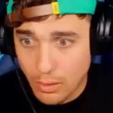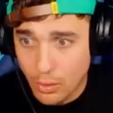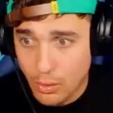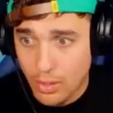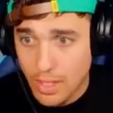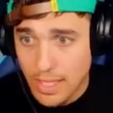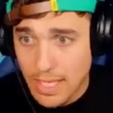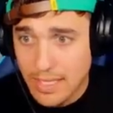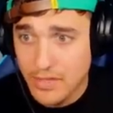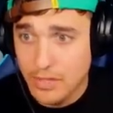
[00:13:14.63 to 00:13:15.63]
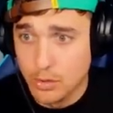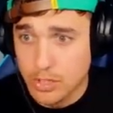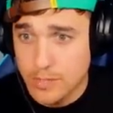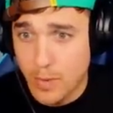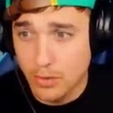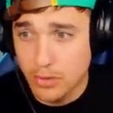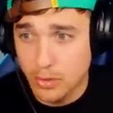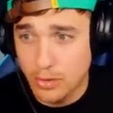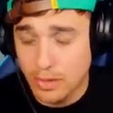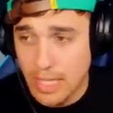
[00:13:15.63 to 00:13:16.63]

Uh-oh. I think you spoke too